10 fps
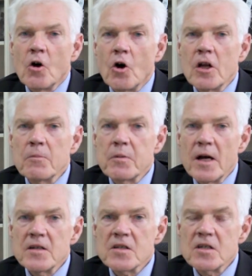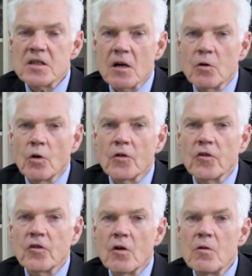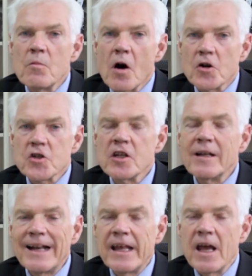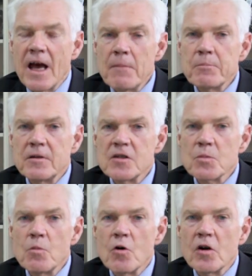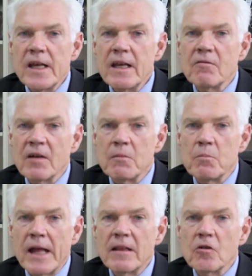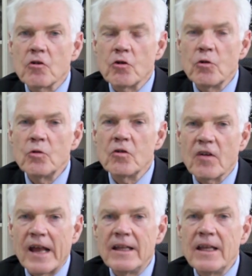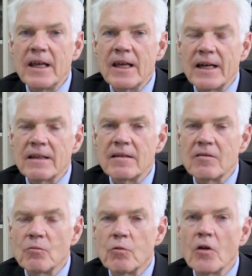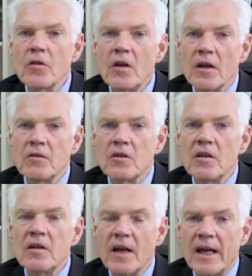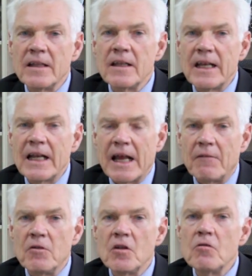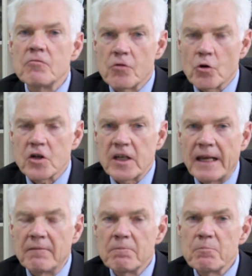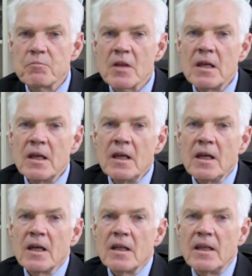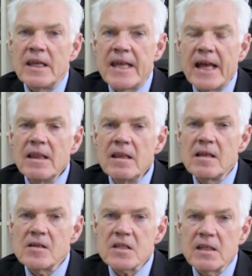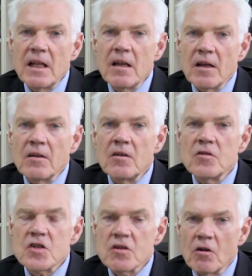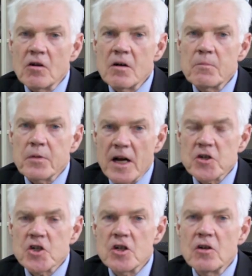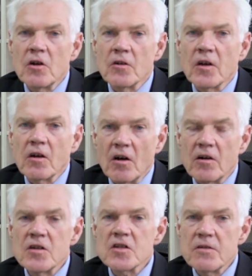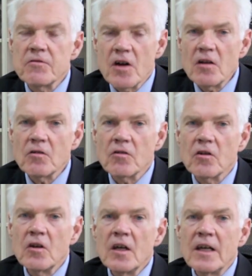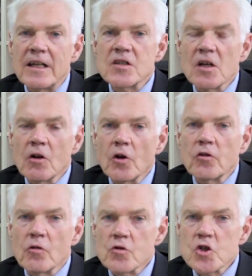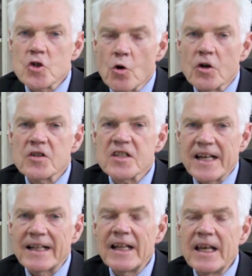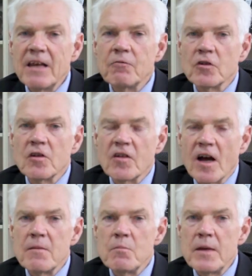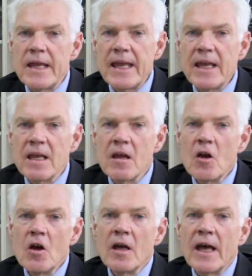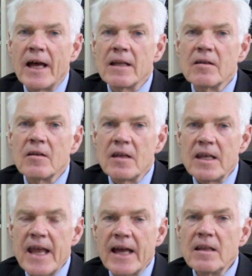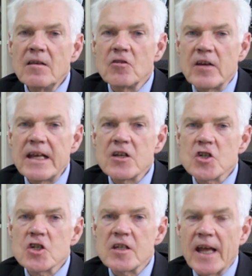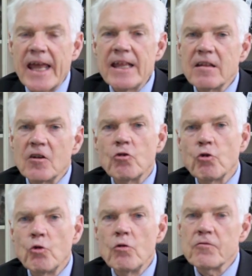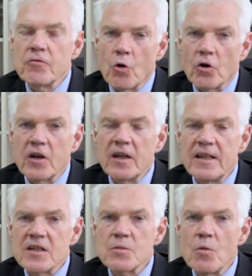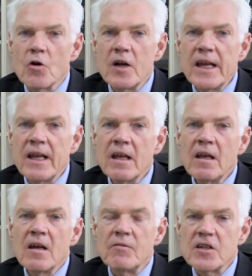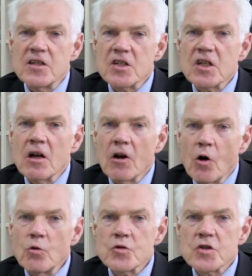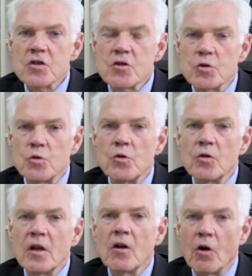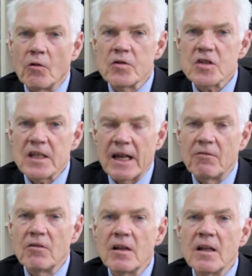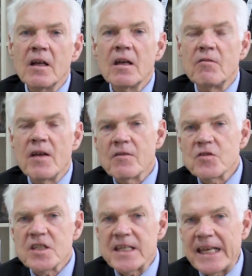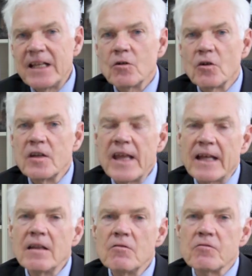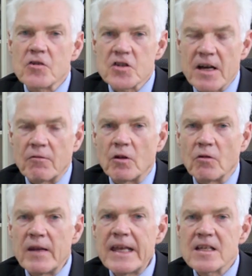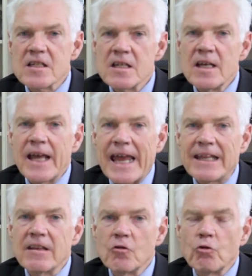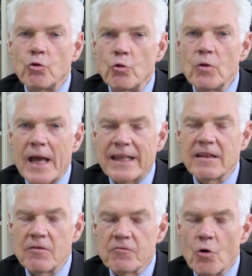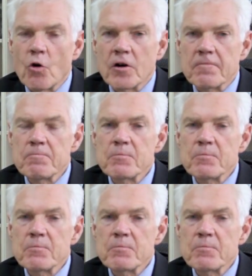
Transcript: Oil prices are also marginally up this morning, with Brent crude trading at 111.40. The yen is still under strong pressure on the currency front. It's a lot of short selling for the time being, and yen reached 82.40 this morning, which is close to the lowest level we have seen on yen for several weeks, 82.84.